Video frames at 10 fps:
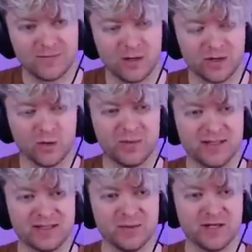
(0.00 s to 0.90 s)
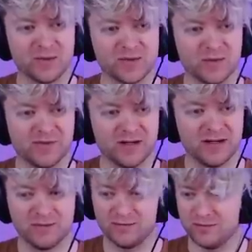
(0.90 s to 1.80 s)
What openings do we know so
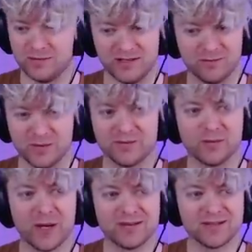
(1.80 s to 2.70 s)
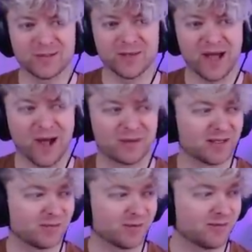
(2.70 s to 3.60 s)
far? Whatever white does, we copy
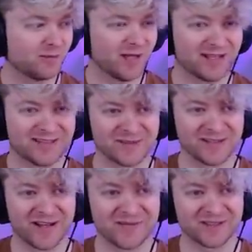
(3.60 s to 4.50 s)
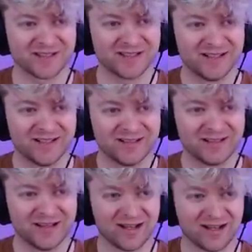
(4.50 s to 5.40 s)
it. Whatever black does, we copy it.
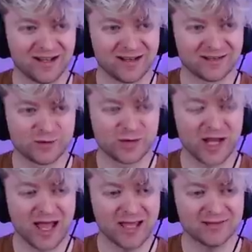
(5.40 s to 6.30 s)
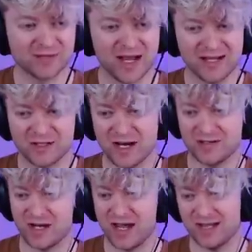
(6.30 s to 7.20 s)
Uh, check, check, check,
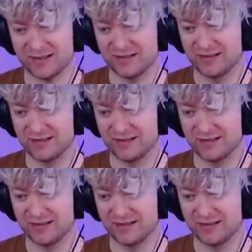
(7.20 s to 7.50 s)
check.